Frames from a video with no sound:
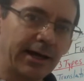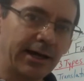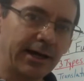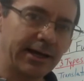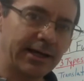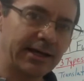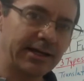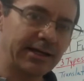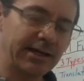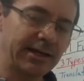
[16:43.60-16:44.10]

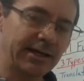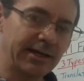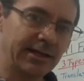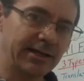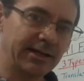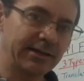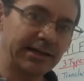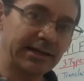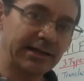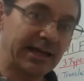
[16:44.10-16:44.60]
in
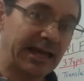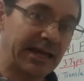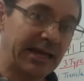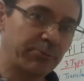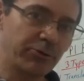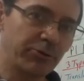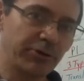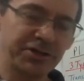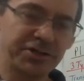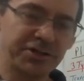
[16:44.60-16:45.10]
the
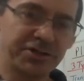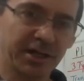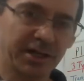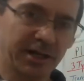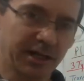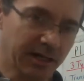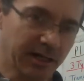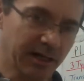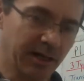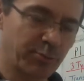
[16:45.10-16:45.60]
Cambridge
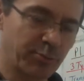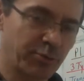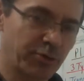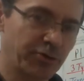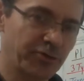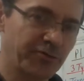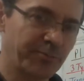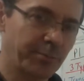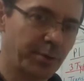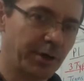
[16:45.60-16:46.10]

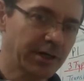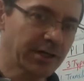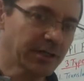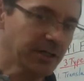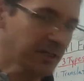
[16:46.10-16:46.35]
approved book,